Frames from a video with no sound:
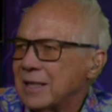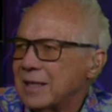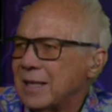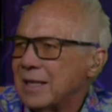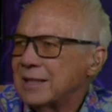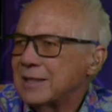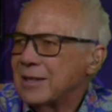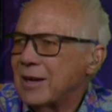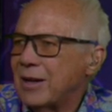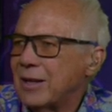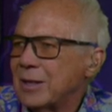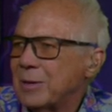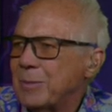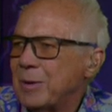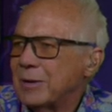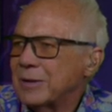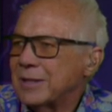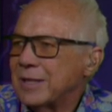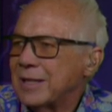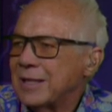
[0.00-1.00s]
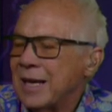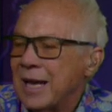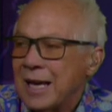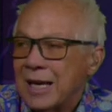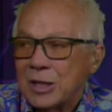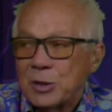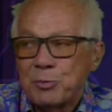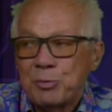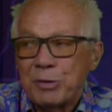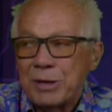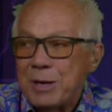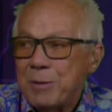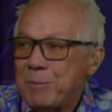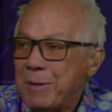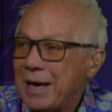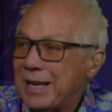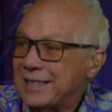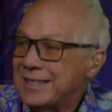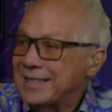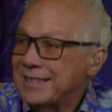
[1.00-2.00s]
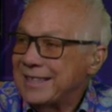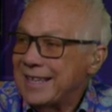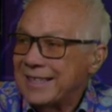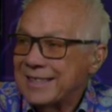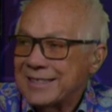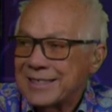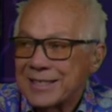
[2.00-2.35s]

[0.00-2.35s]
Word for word: It's all about King. It's pretty amazing that it's